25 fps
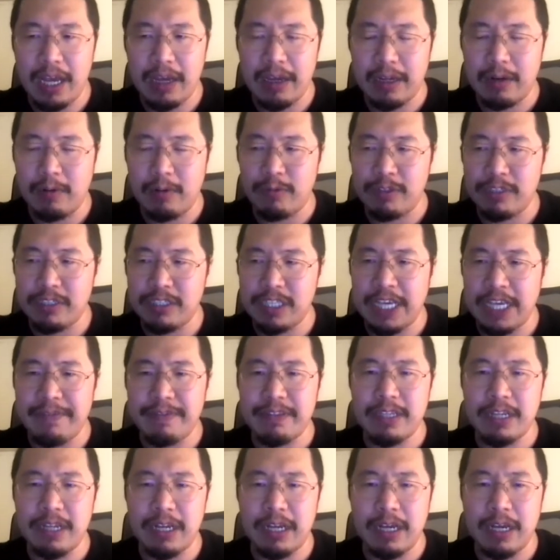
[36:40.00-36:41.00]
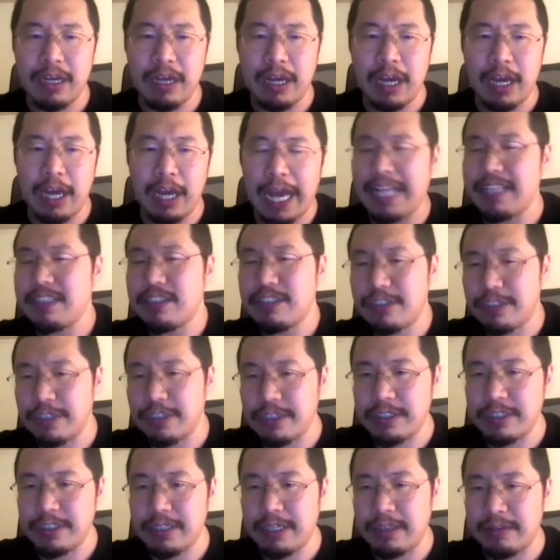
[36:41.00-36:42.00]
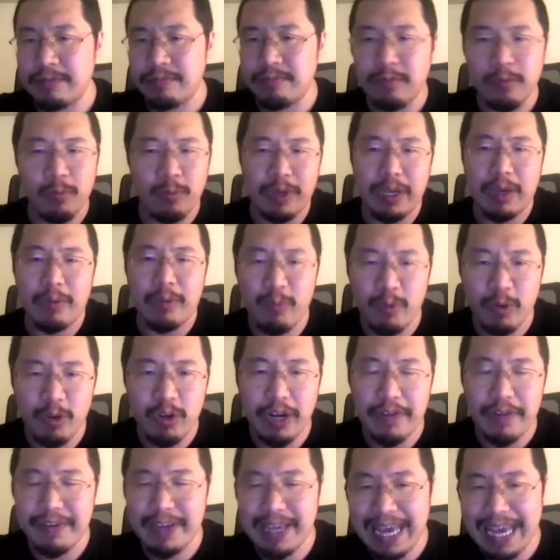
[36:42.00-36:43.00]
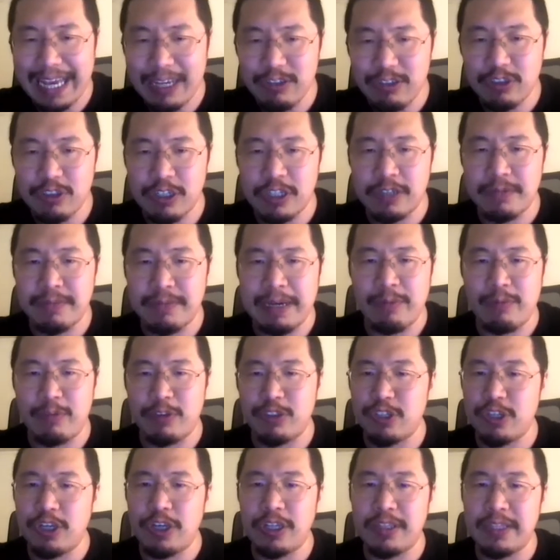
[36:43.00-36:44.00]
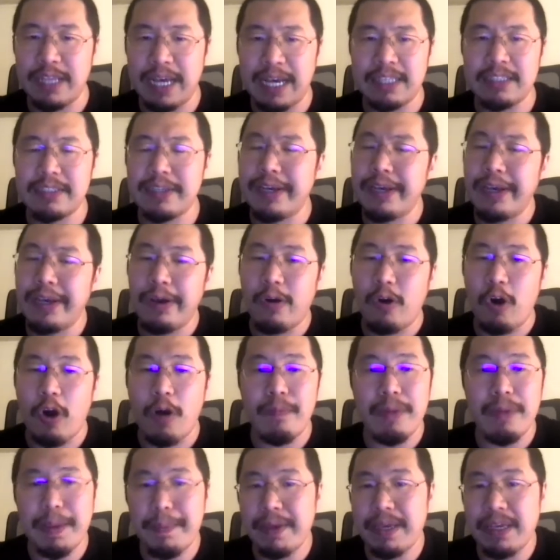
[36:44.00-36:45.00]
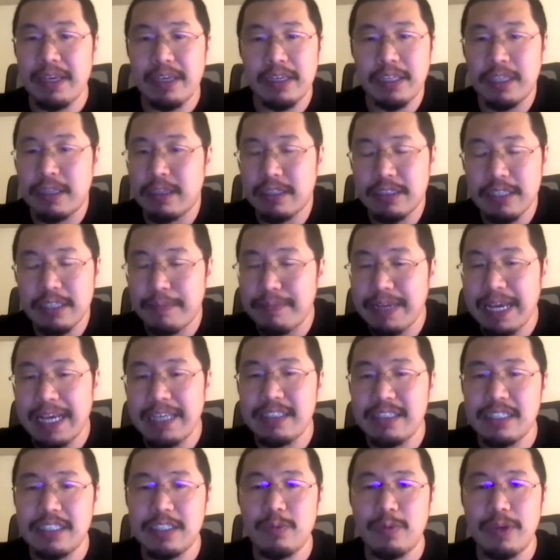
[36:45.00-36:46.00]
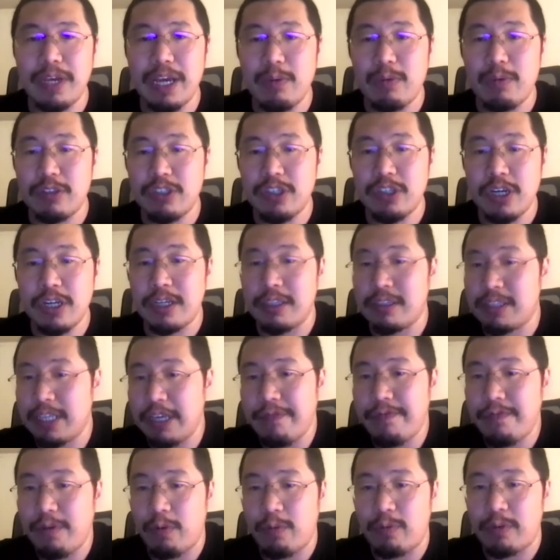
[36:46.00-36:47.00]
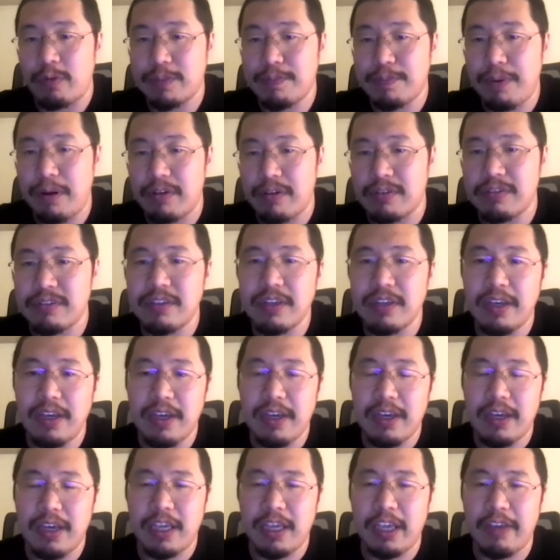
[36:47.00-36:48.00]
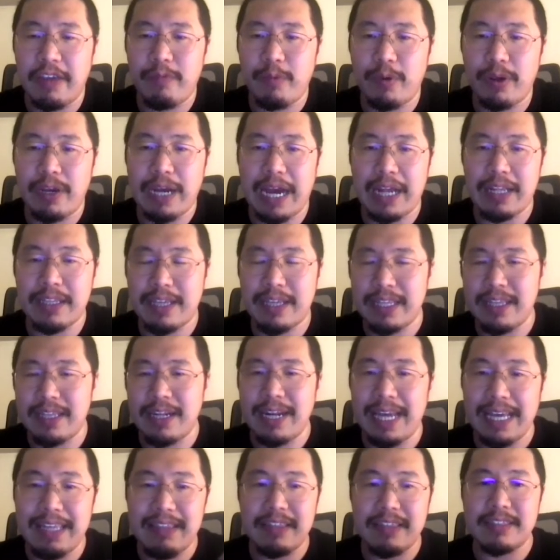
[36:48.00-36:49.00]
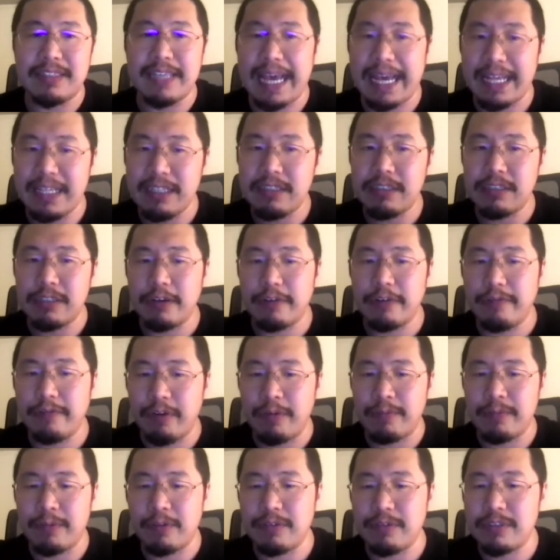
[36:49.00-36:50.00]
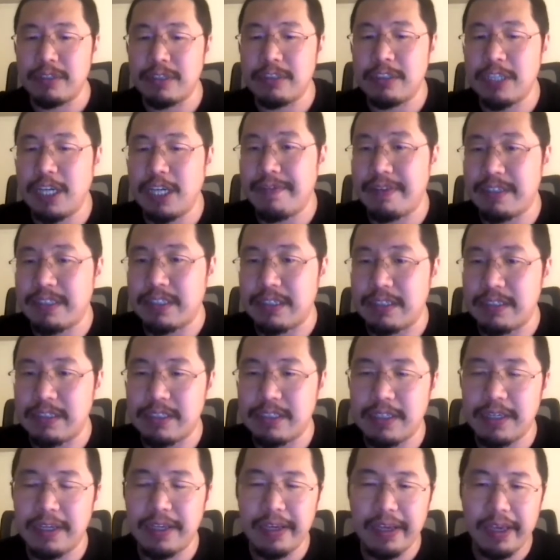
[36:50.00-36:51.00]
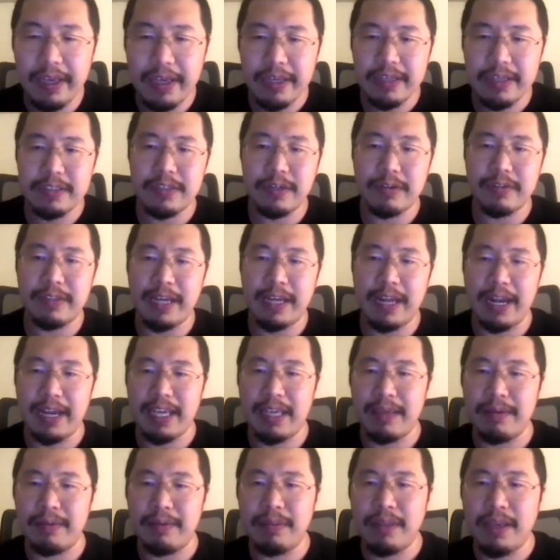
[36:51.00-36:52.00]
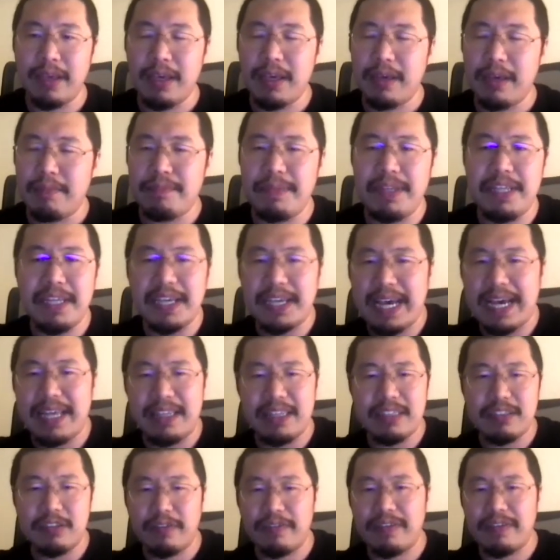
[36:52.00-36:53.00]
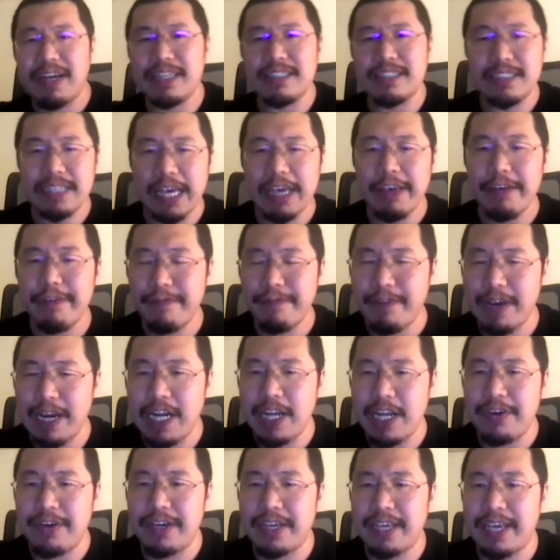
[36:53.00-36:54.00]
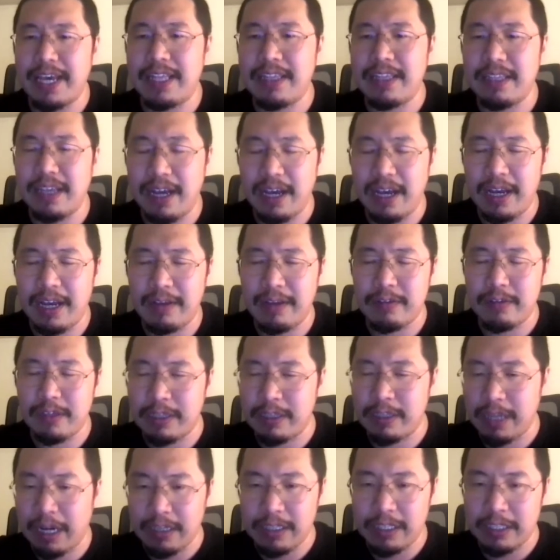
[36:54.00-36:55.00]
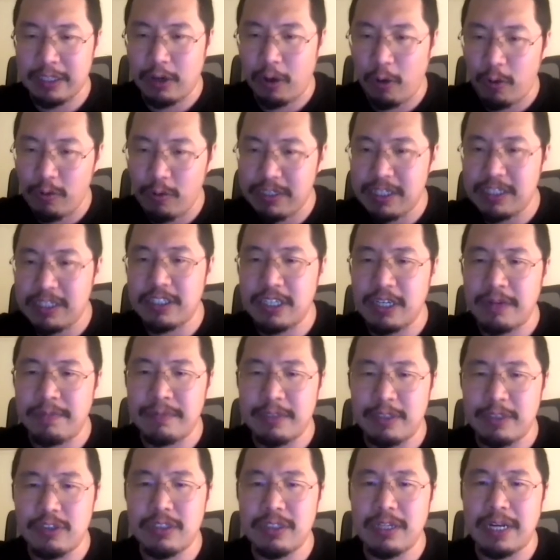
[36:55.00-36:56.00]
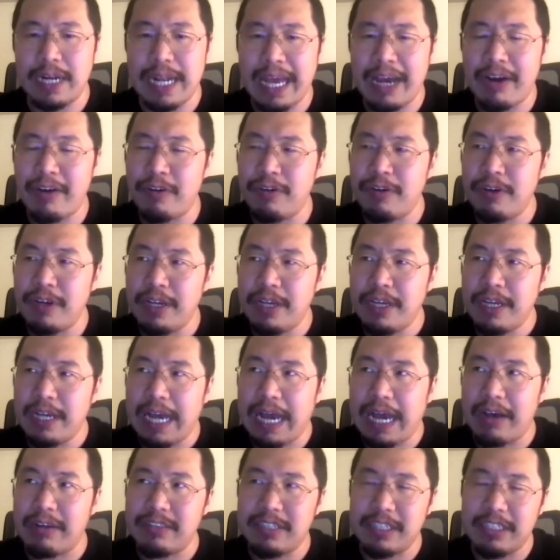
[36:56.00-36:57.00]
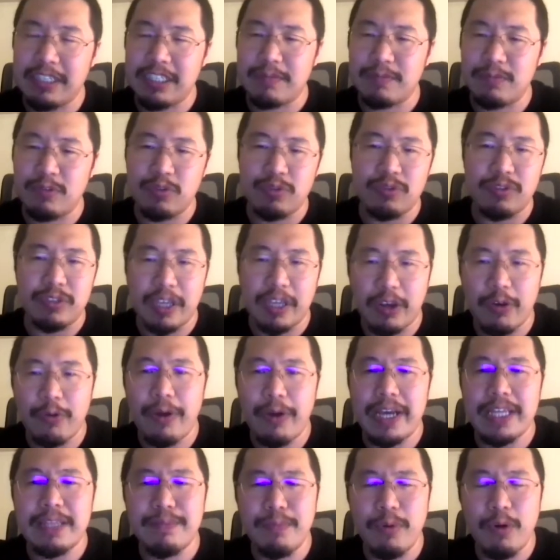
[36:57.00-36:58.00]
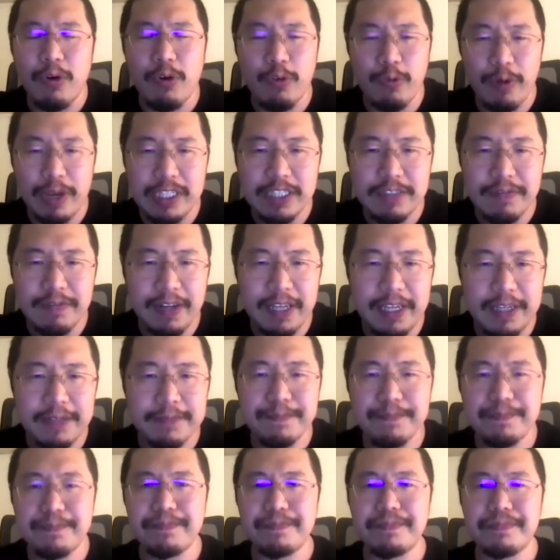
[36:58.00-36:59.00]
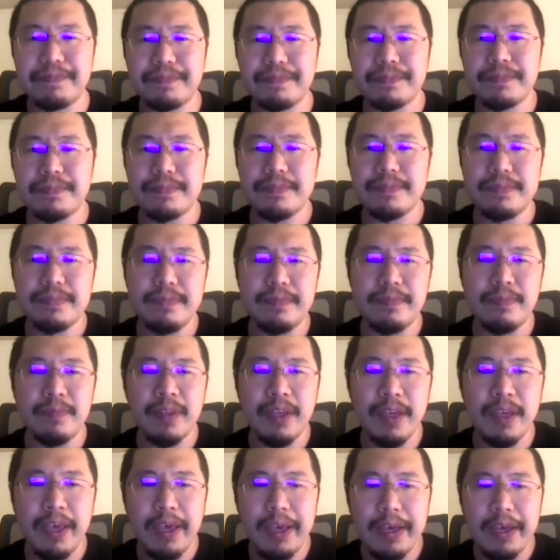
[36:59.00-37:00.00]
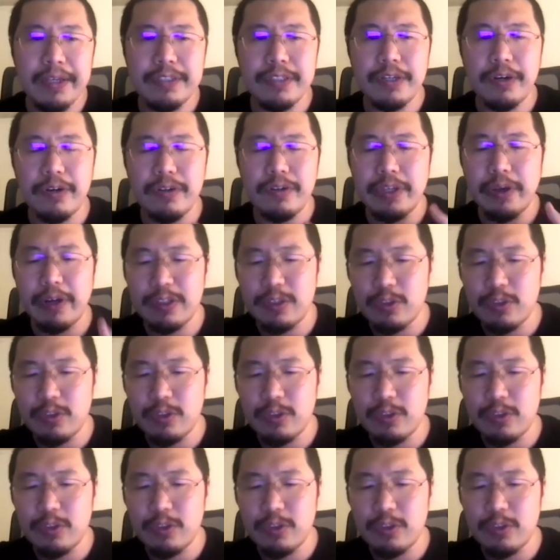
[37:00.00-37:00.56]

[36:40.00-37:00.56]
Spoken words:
received answers, and we could have cached them and returned that. Or maybe in some cases we can return a default response if we can't get the latest answer from those services, so that I can mitigate this sort of cascade failure again in the whole system, just allow our system to degrade more gracefully. So there are